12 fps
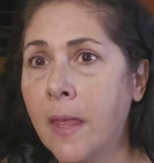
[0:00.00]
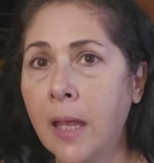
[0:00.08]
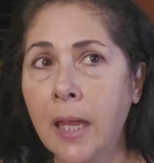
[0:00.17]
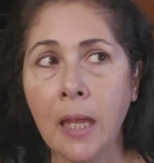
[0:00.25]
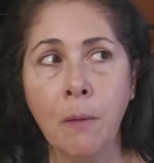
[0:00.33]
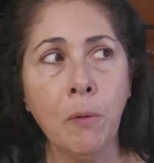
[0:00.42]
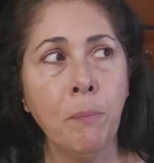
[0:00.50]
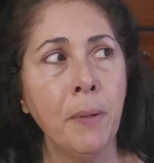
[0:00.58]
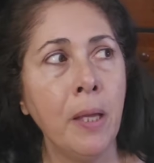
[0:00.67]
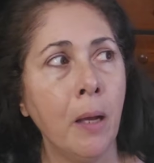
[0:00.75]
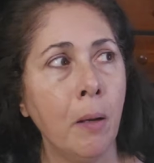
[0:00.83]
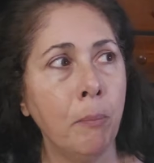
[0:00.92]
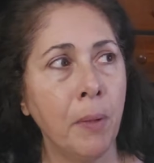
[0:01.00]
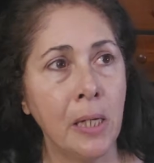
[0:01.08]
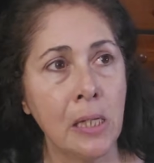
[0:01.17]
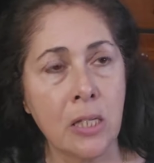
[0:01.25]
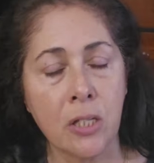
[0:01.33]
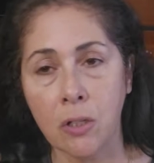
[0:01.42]
he would be up, and
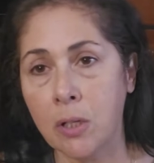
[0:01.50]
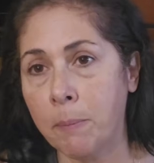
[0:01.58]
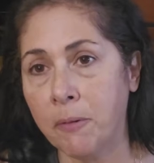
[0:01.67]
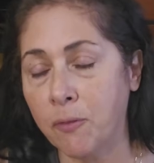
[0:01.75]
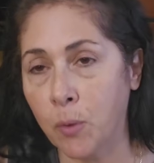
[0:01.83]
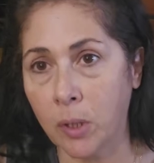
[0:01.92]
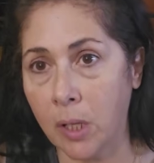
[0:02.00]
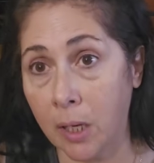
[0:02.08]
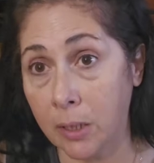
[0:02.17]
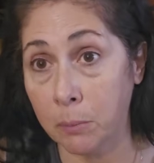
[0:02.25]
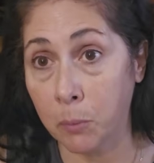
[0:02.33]
he's still up at 4 o'clock in